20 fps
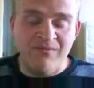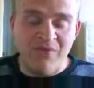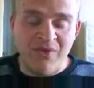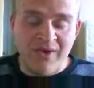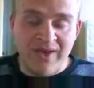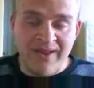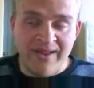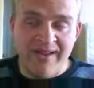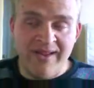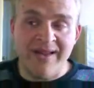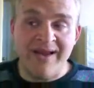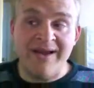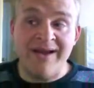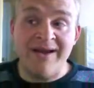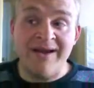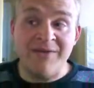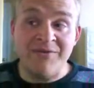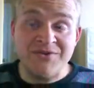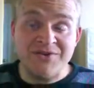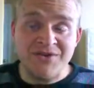what
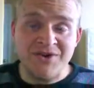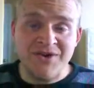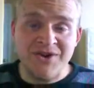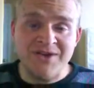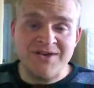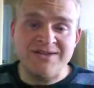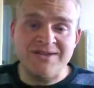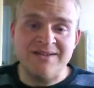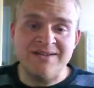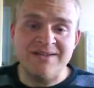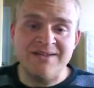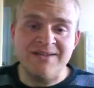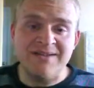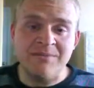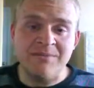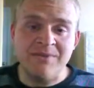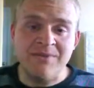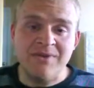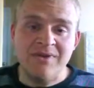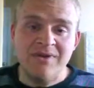I was causing
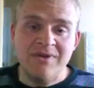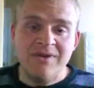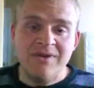them,